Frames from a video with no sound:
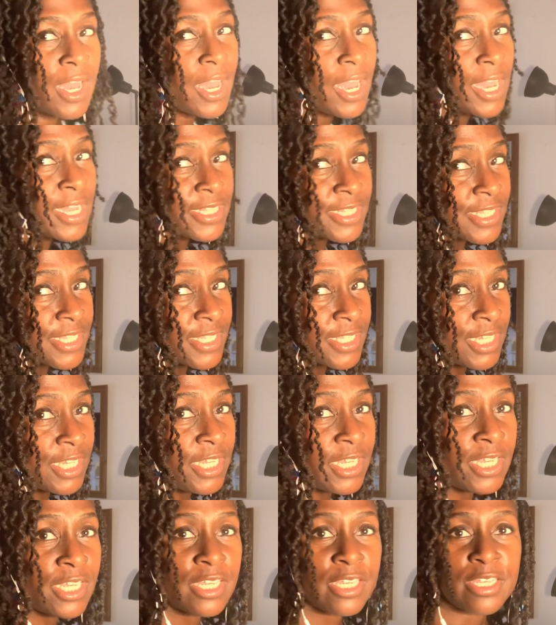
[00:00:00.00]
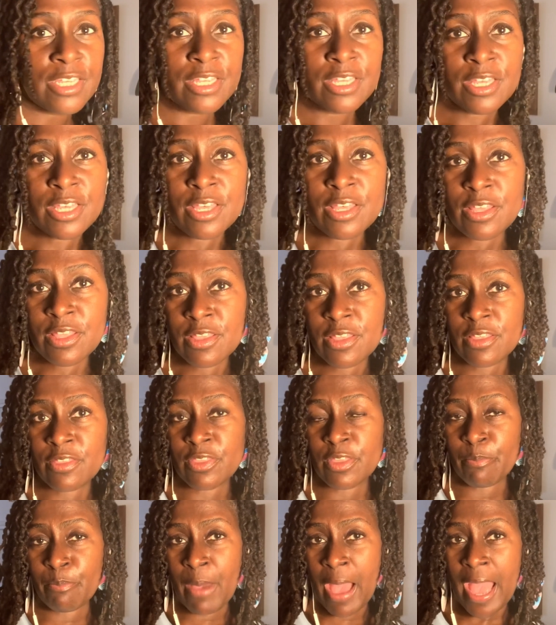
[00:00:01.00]
and see
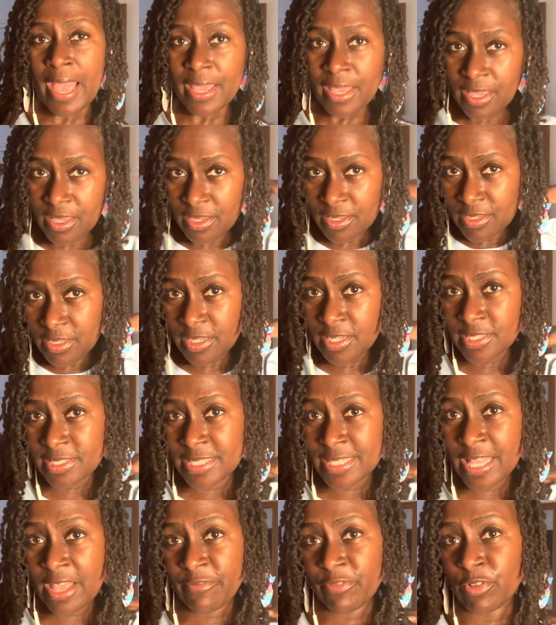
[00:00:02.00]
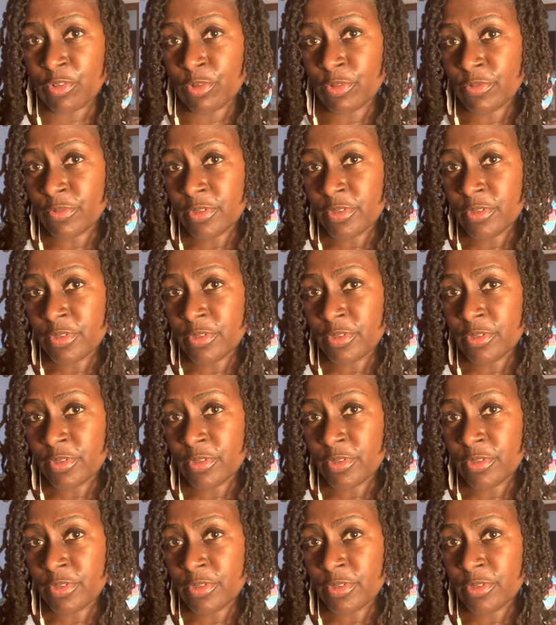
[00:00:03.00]
the back is level,